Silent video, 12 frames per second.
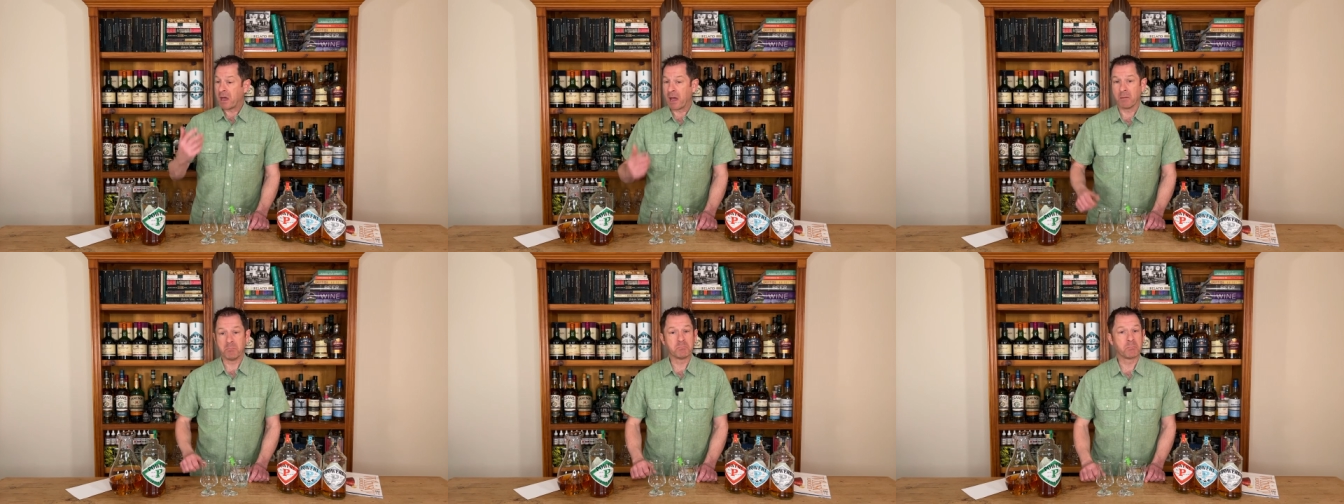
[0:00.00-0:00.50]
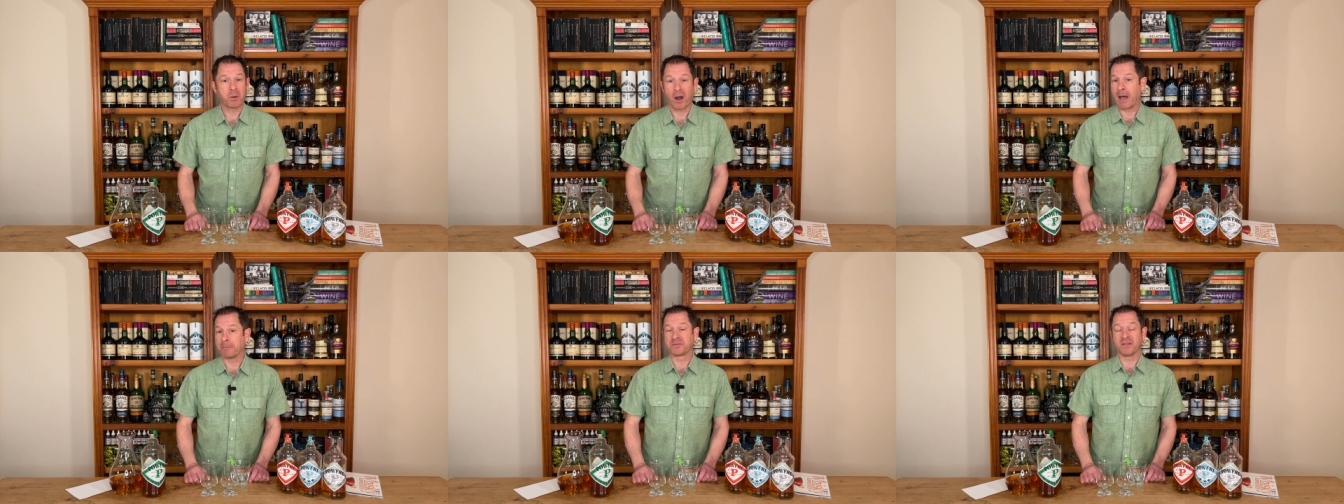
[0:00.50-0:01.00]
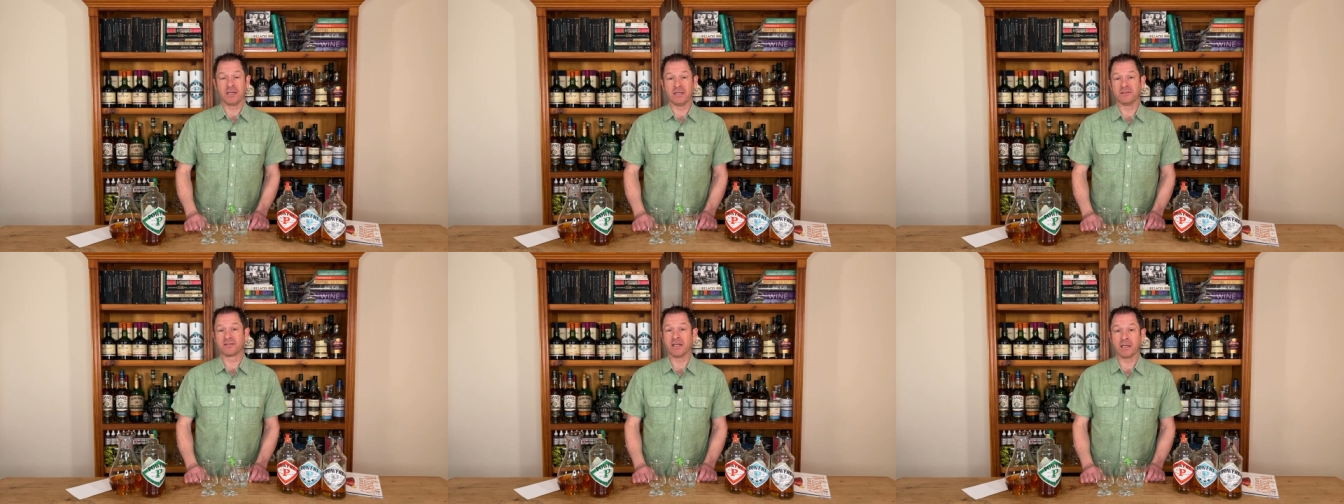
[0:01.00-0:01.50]
uh, perhaps
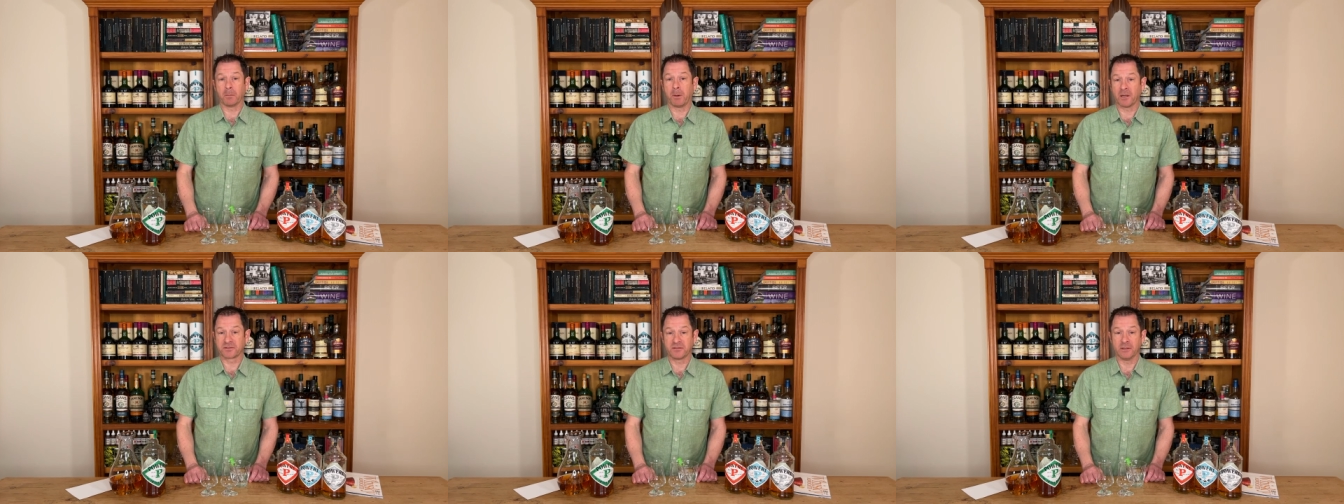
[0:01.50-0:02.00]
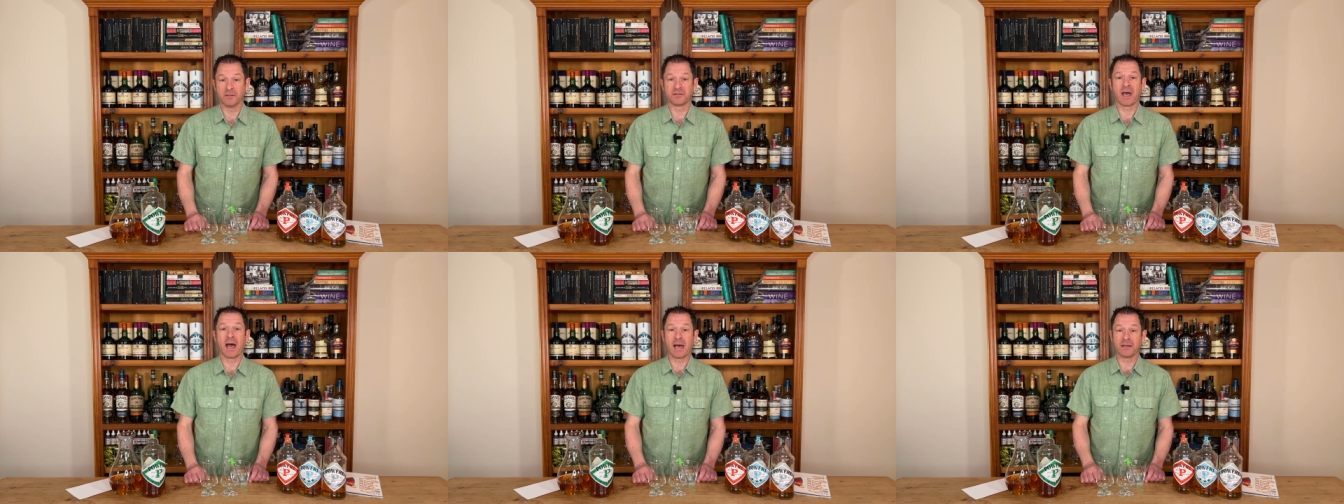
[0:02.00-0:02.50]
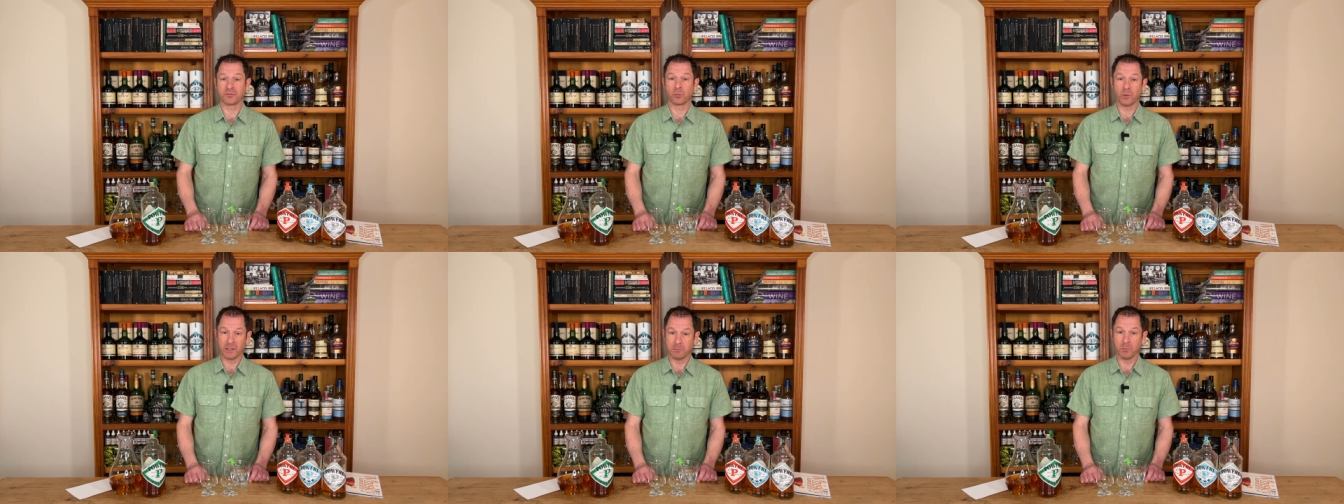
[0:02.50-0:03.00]
in single pot stills as
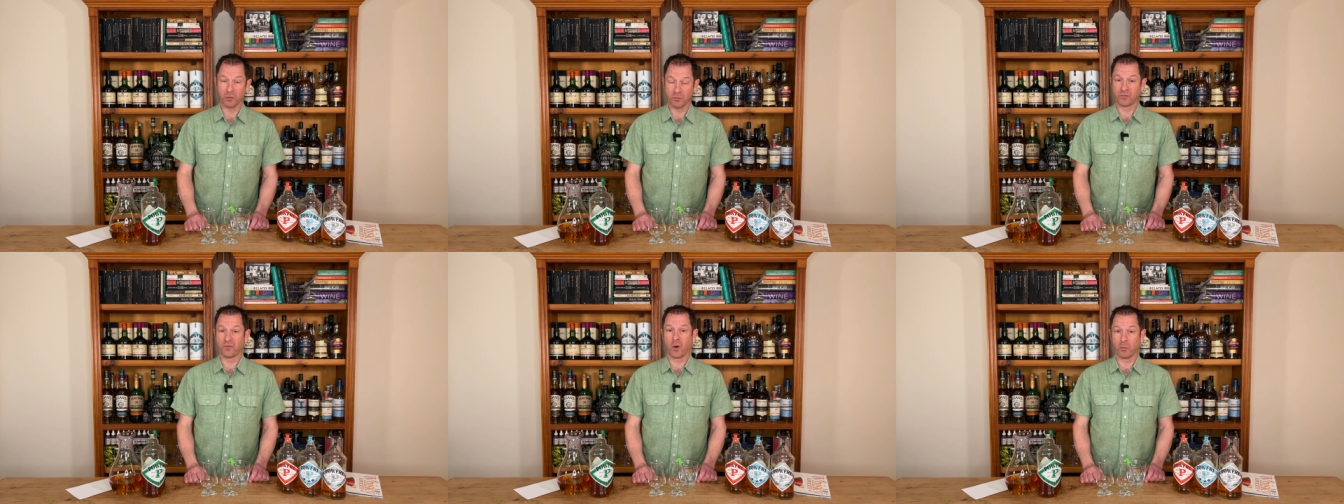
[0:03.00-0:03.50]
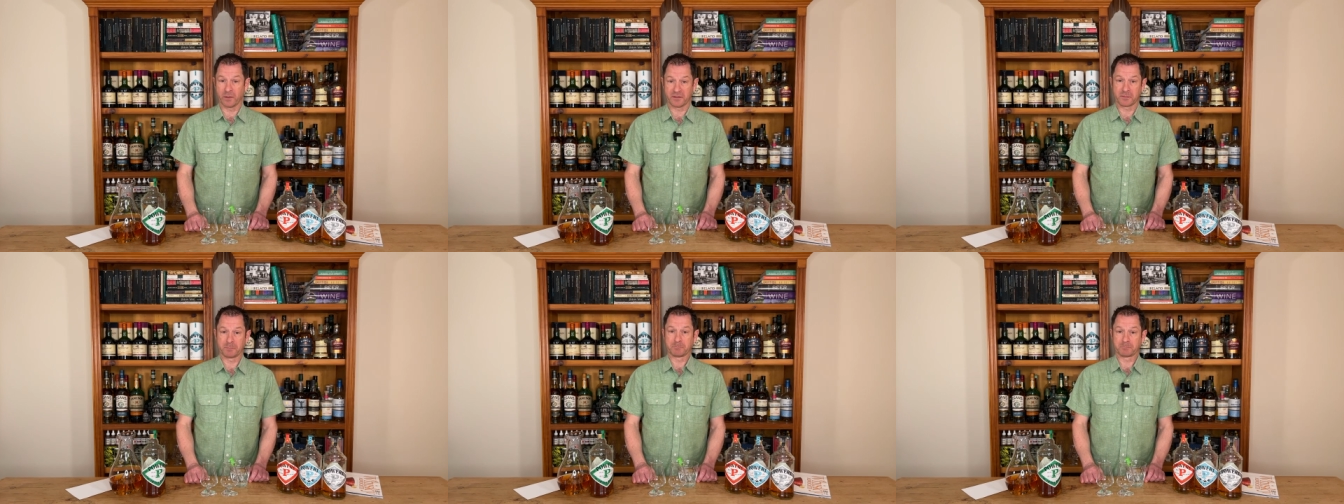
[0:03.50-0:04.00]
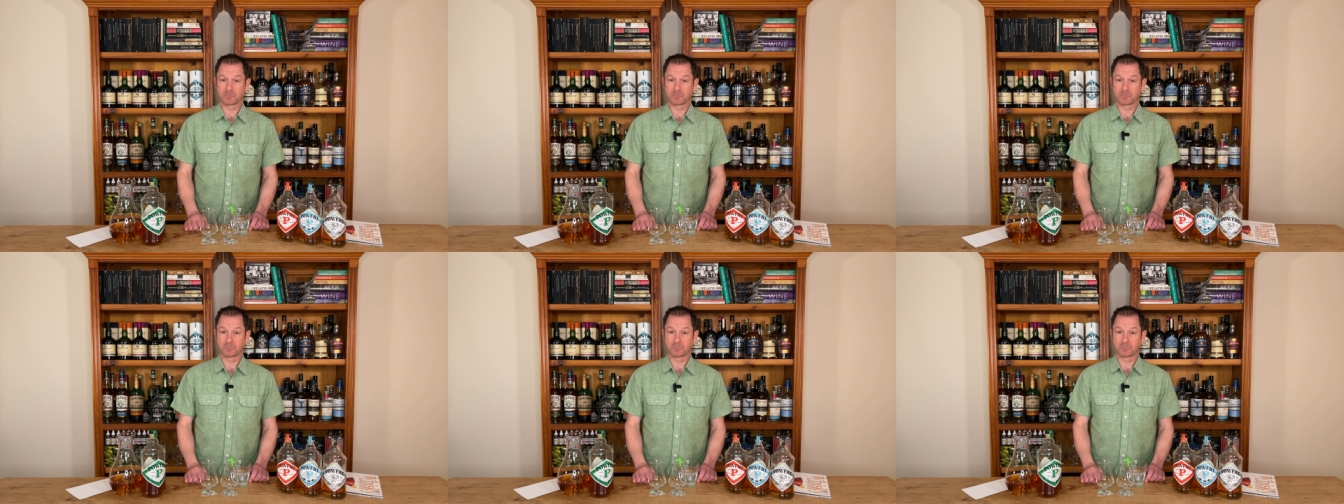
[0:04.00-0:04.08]
we move forward.